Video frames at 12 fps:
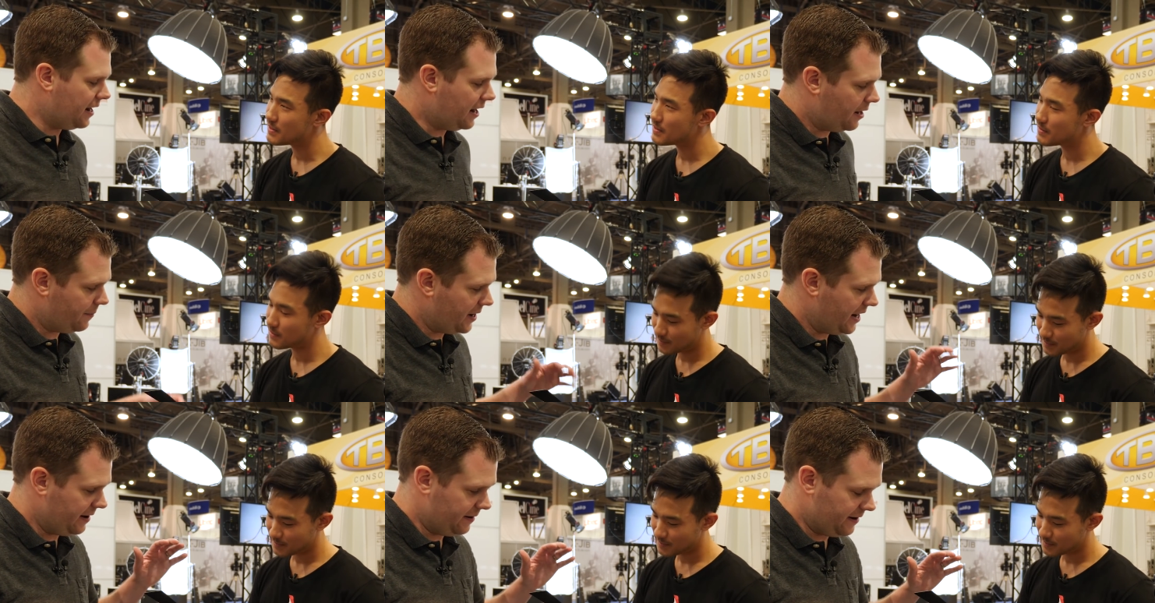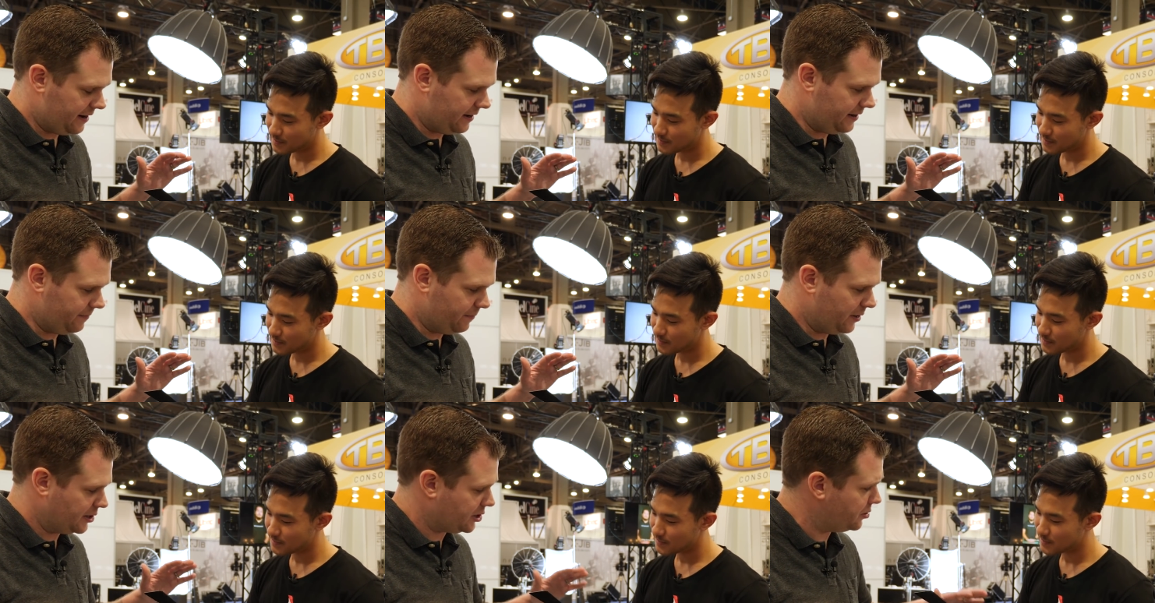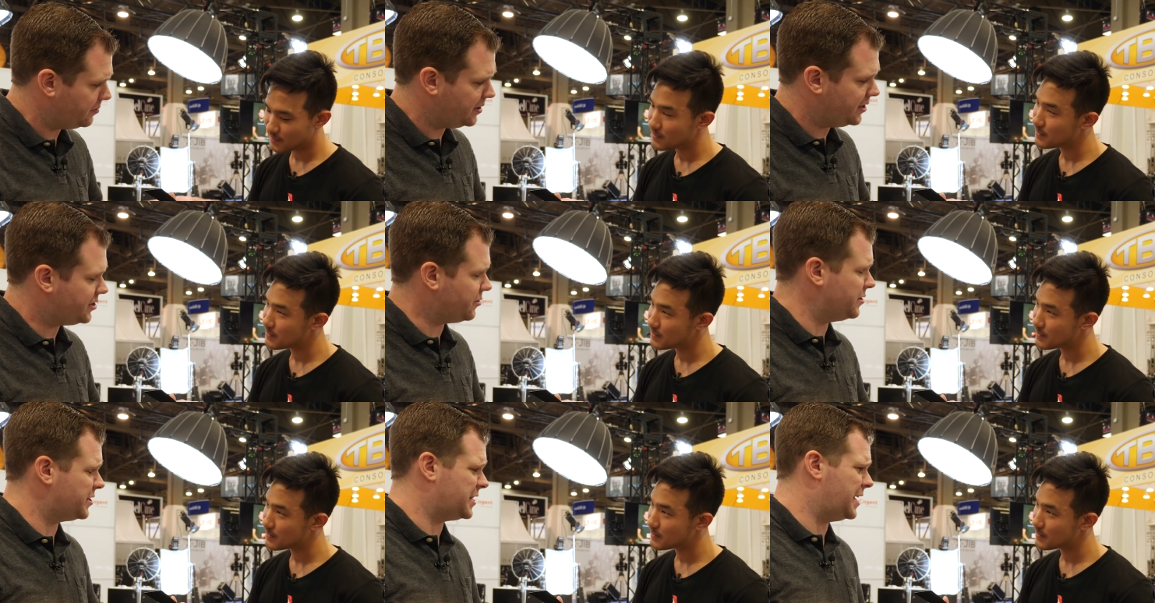Speaker 1: Um, and I'm assuming these
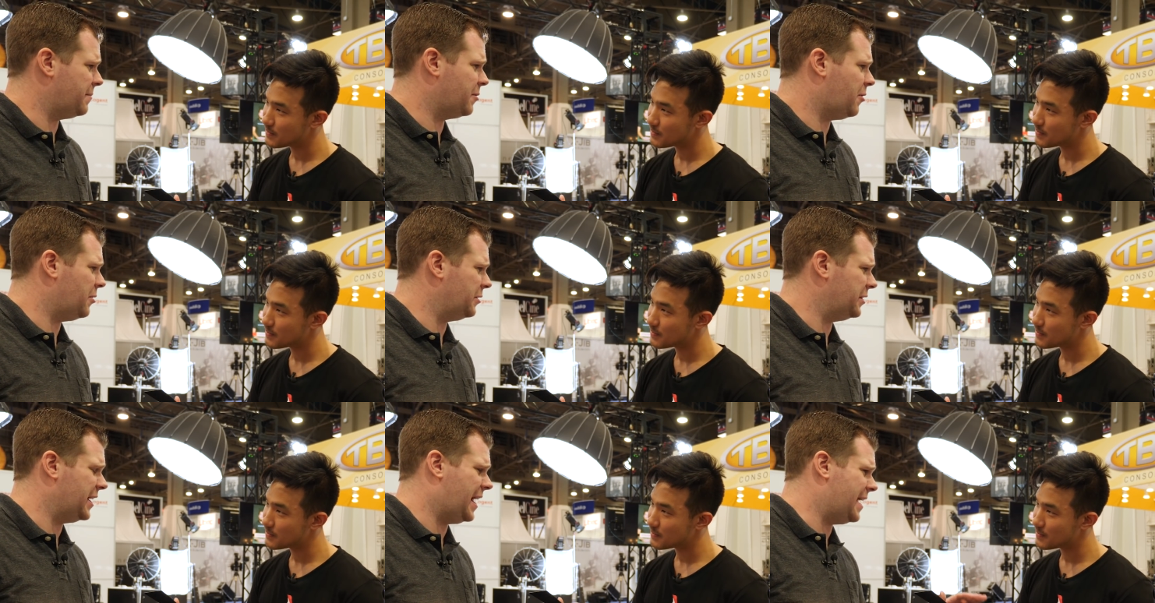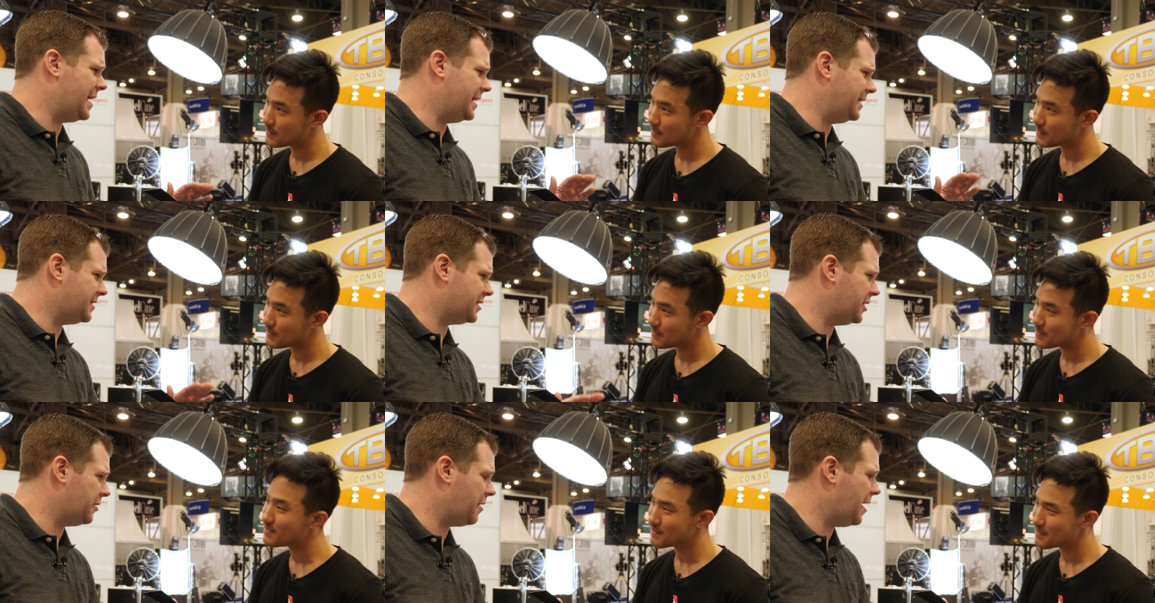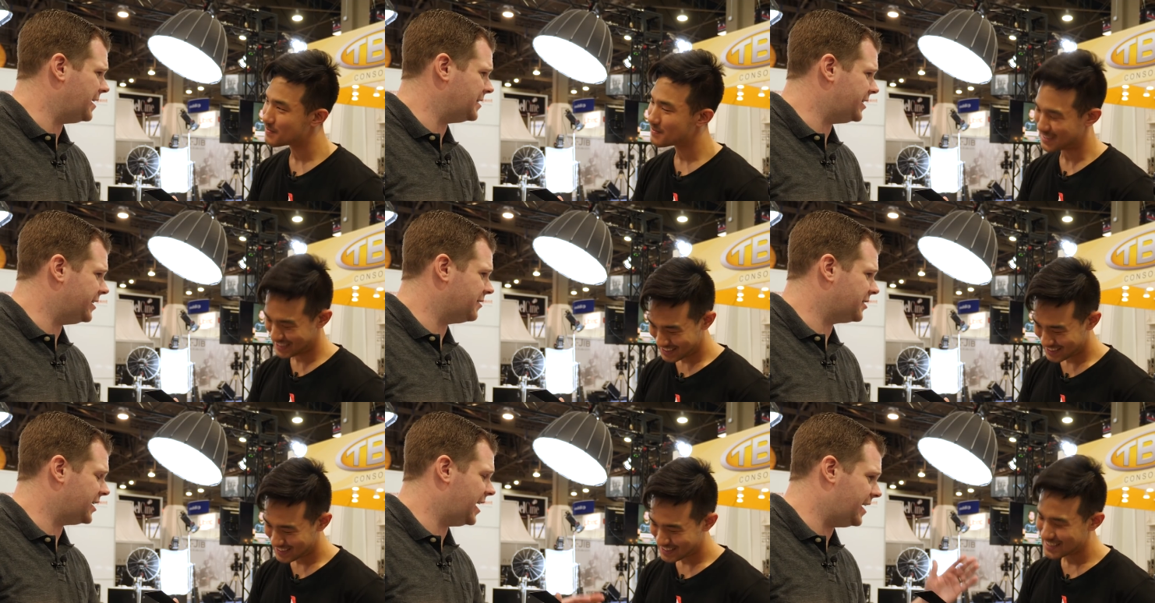are the same quality high CRI and
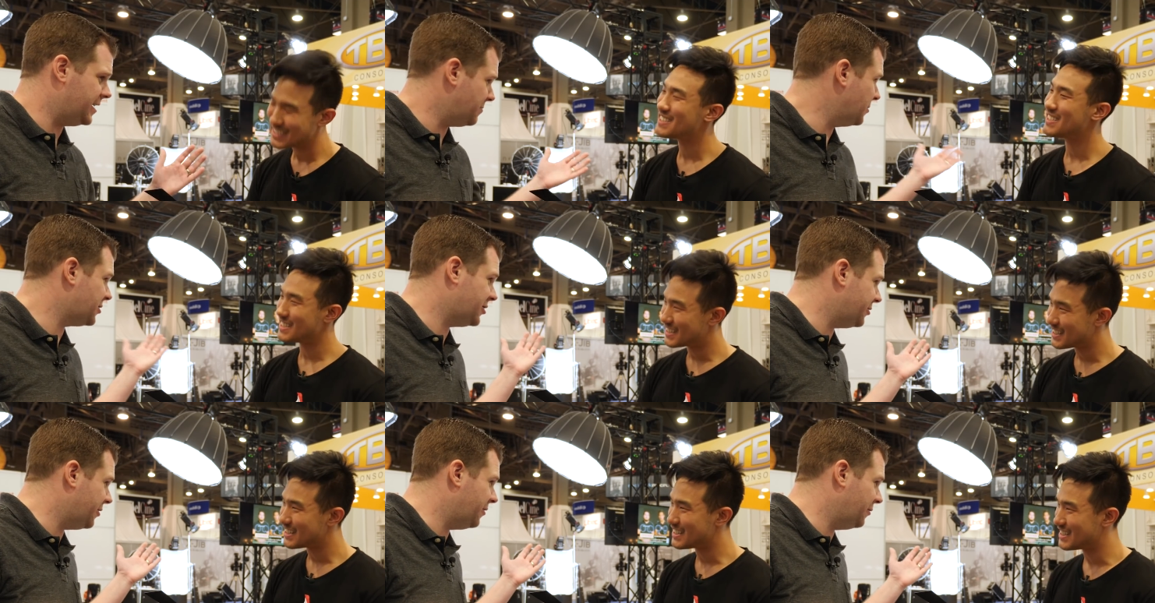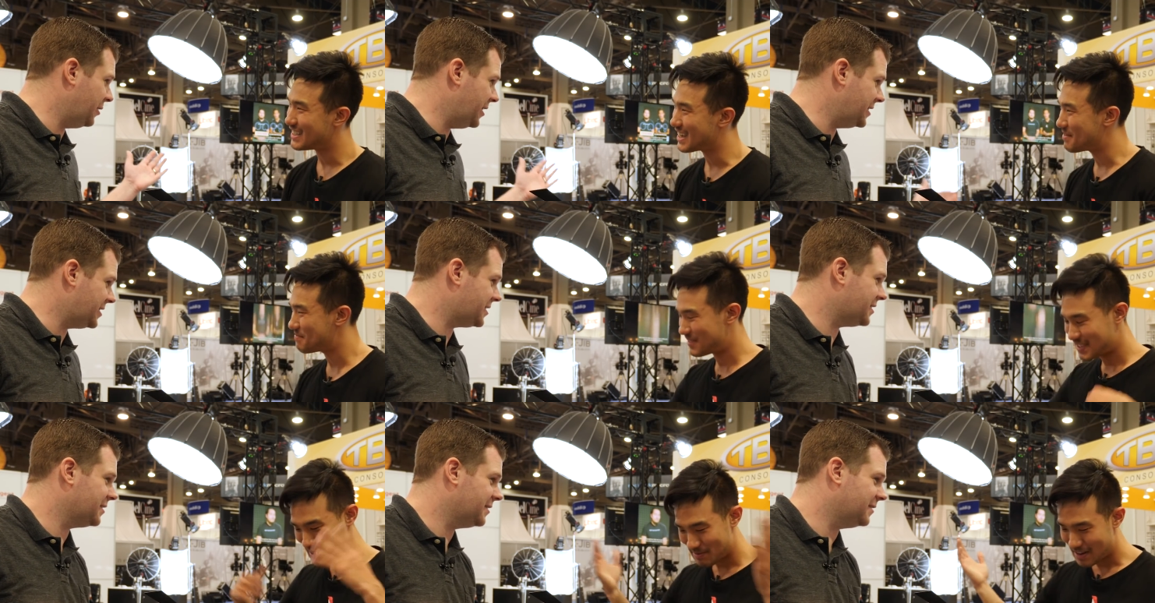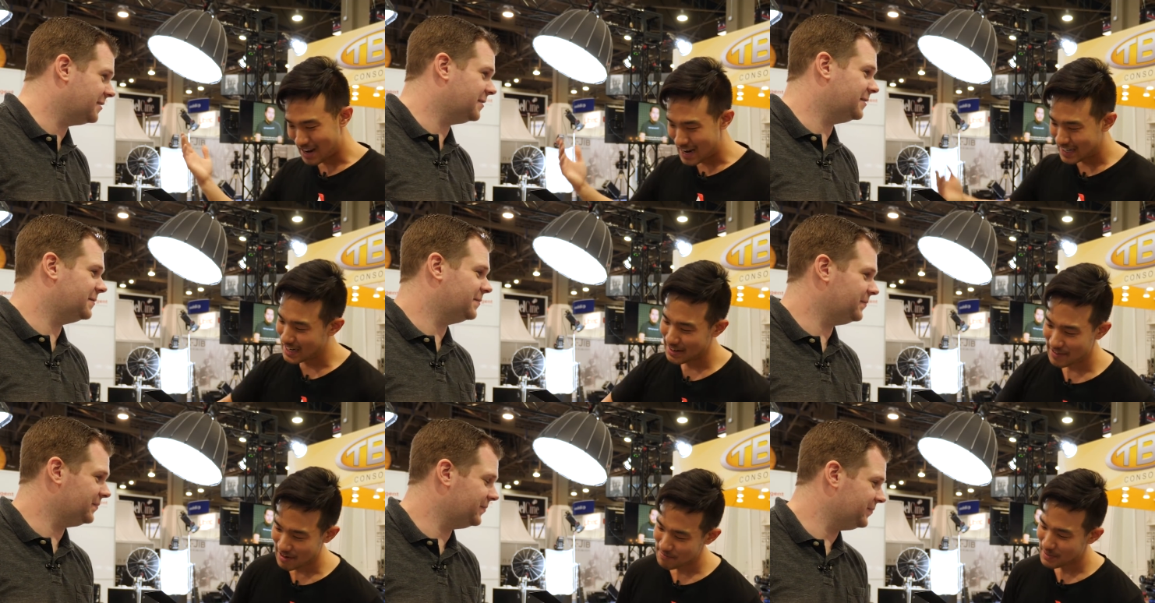TLCI as most of your other lights. Yep,
Speaker 2: super high,
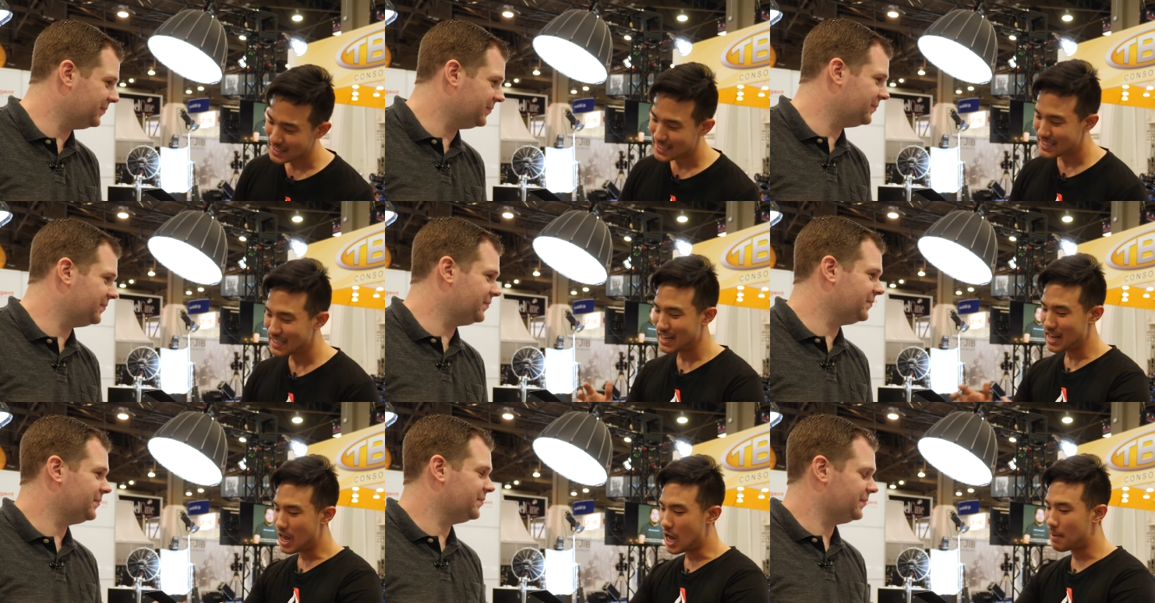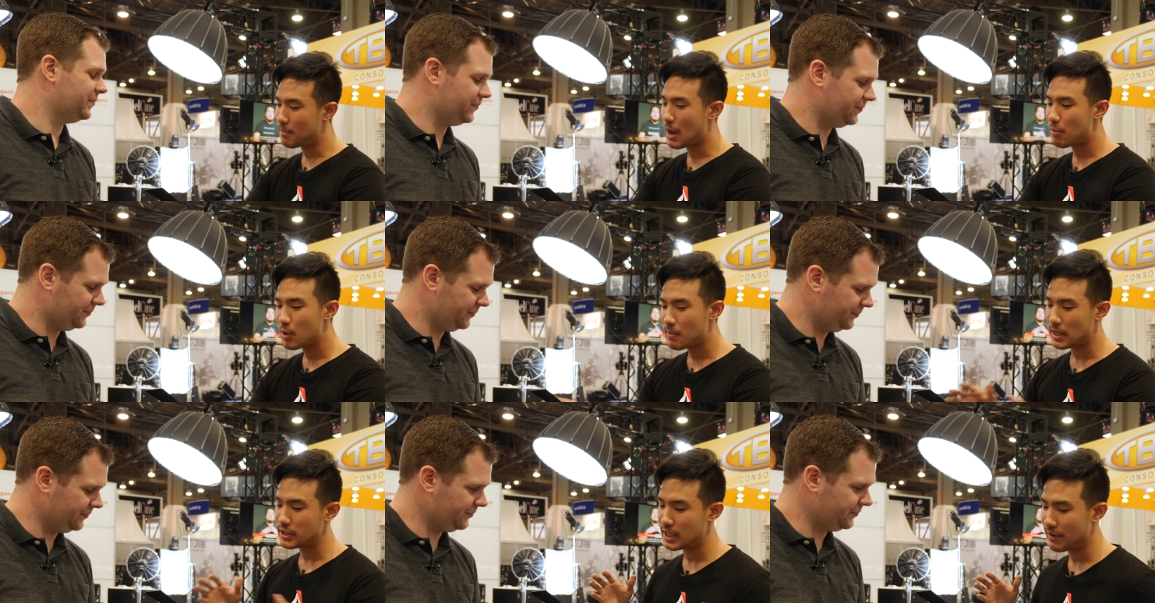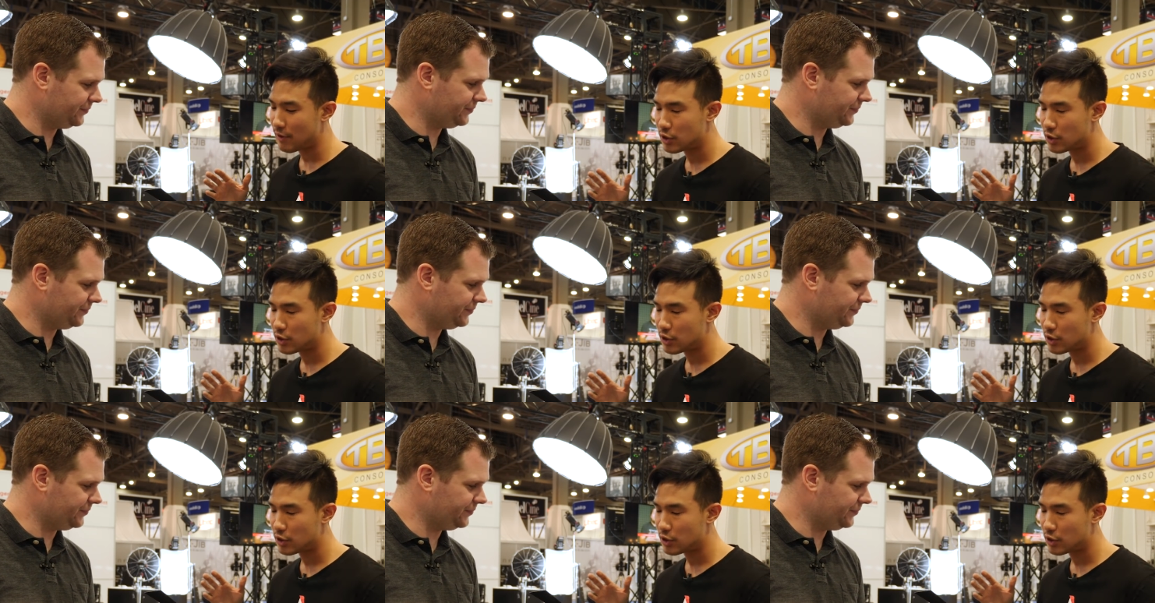95 plus. Um, I will mention if